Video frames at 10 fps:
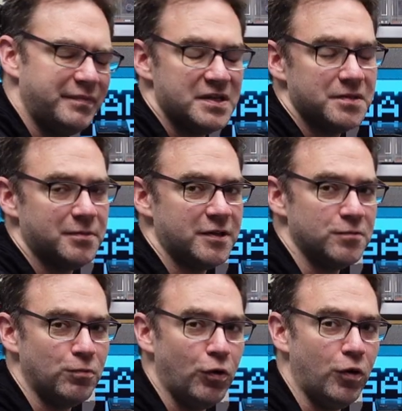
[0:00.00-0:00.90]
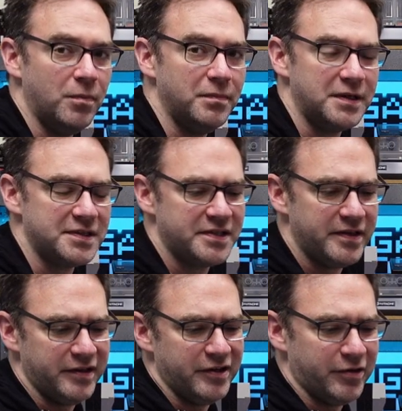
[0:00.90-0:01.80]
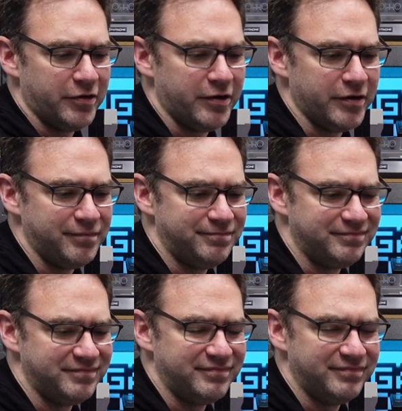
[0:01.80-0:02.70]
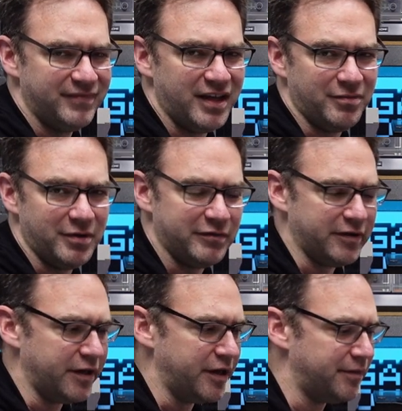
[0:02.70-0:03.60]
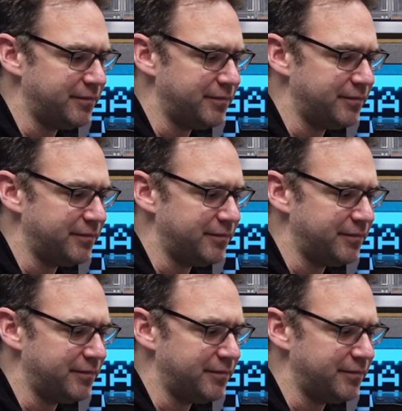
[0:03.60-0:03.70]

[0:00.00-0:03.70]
power supply is warm, but it's certainly not hot. it'll be fine.